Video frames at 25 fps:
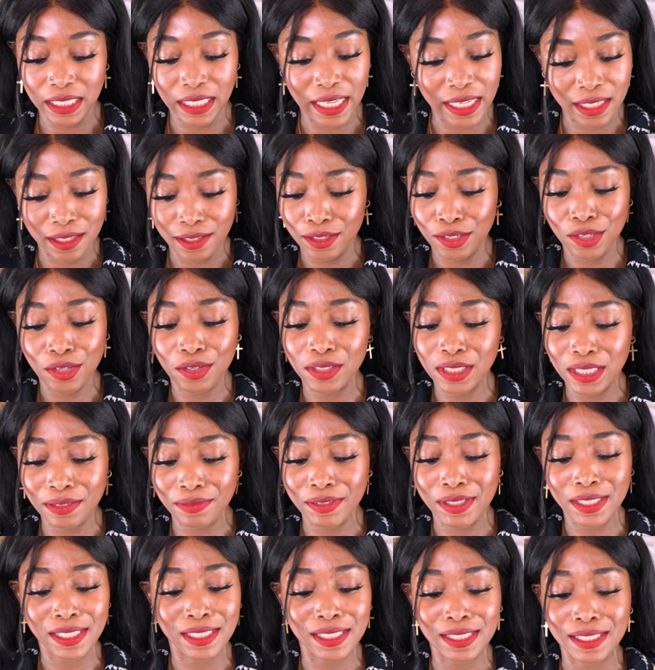Like, you don't
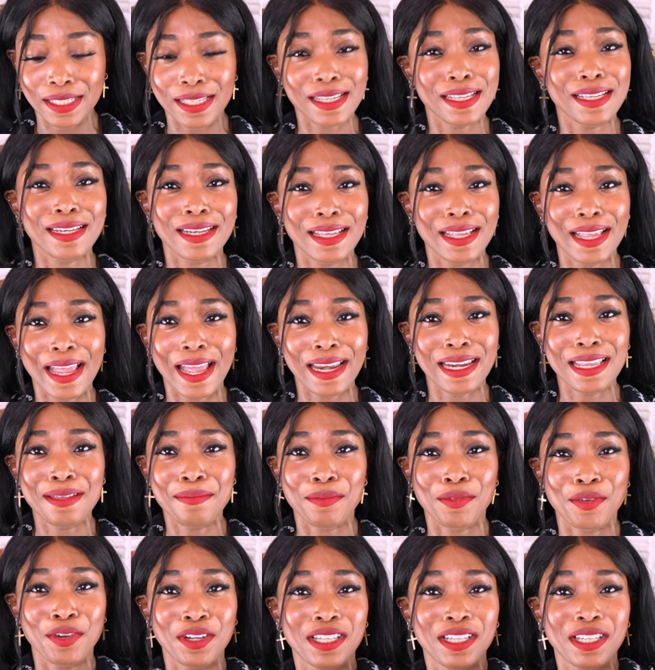even see it anymore.